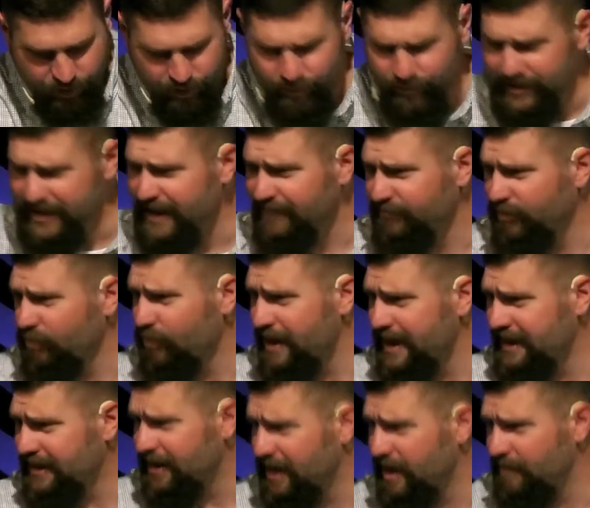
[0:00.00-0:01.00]
We never
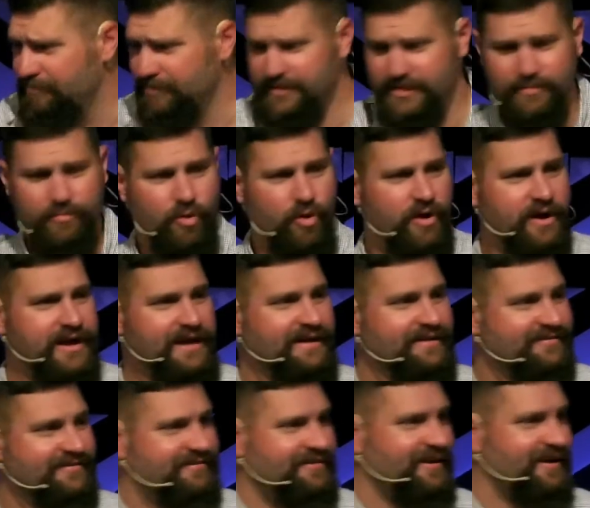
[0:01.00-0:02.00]
wake up in the
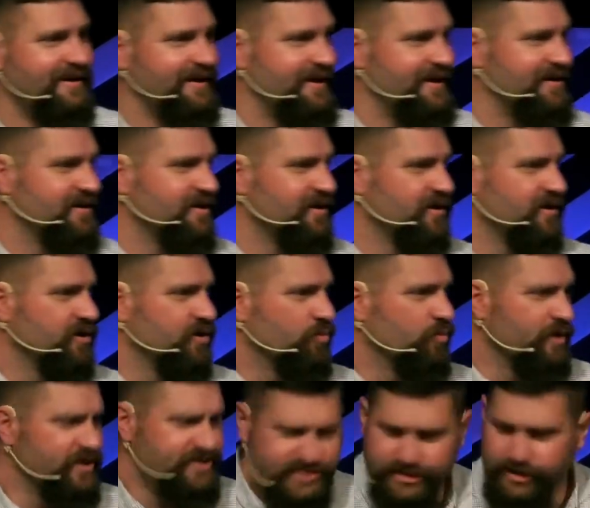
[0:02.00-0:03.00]
morning and say,
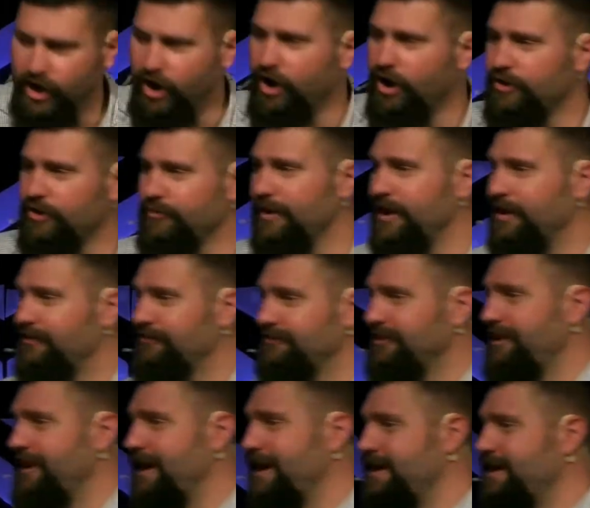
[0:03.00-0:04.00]
which
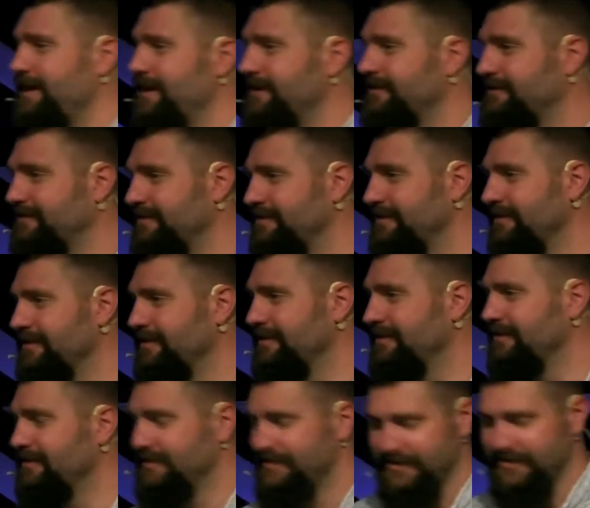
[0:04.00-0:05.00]
guardrails can I hit
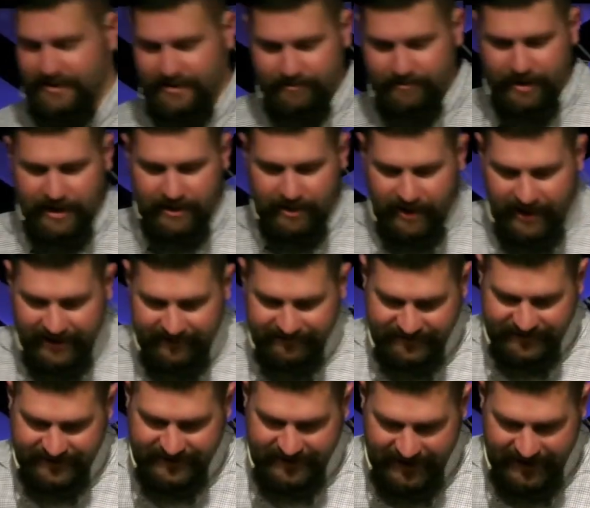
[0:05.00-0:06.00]
in my
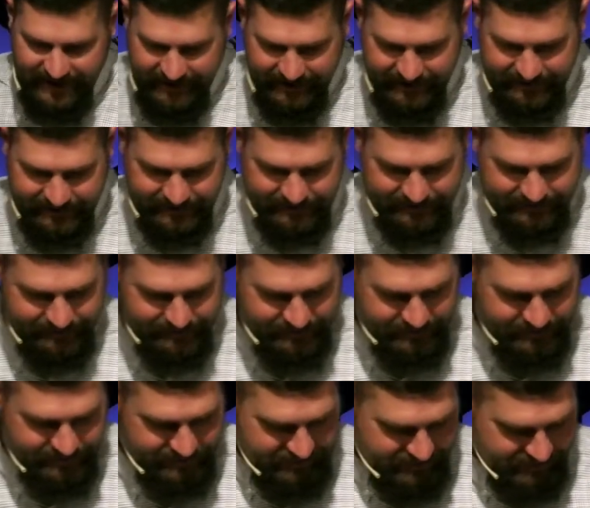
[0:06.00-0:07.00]
life today?
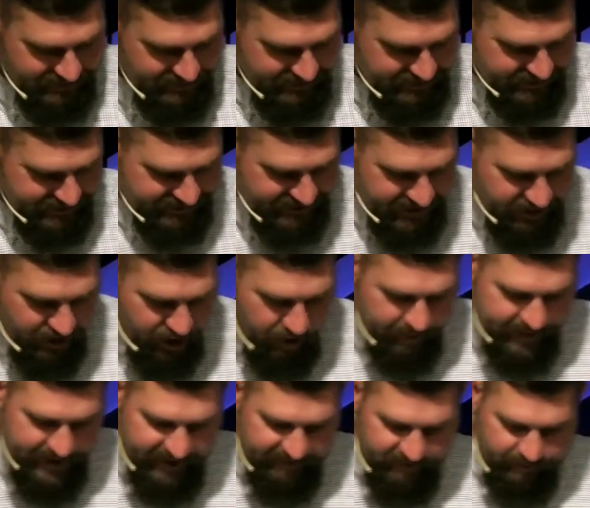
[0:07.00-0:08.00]
See,
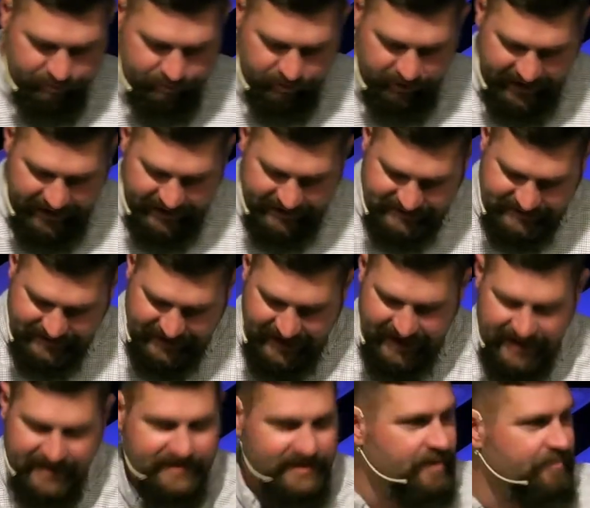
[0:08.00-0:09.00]
nobody ever plans
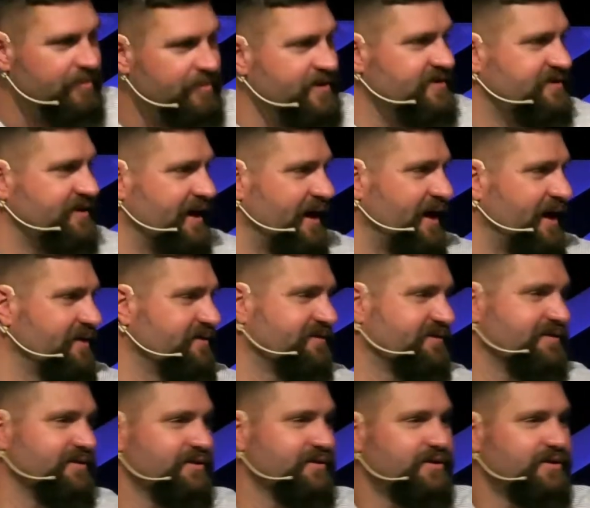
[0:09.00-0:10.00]
to end up in debt